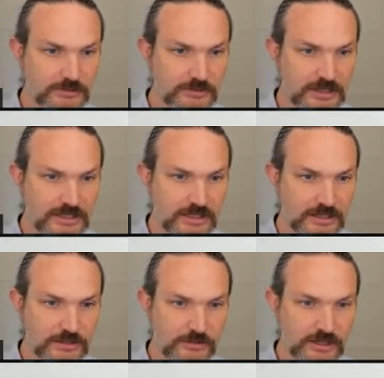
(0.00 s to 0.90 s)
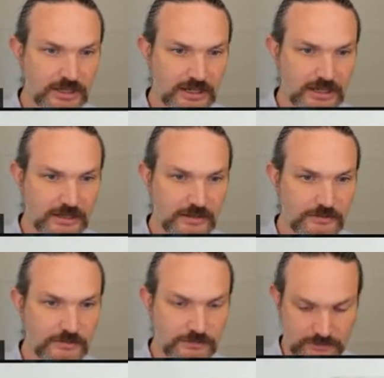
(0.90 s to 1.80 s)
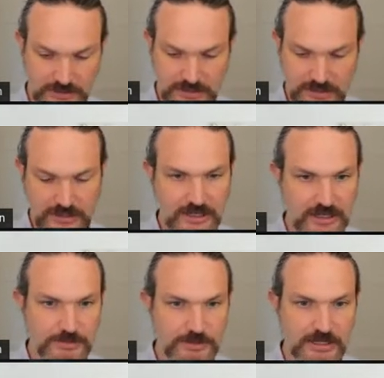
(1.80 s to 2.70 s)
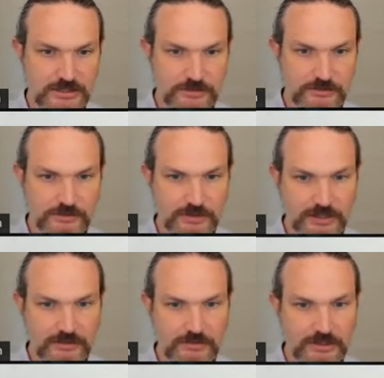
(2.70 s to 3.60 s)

I'm guessing I don't have. This is an API server flag,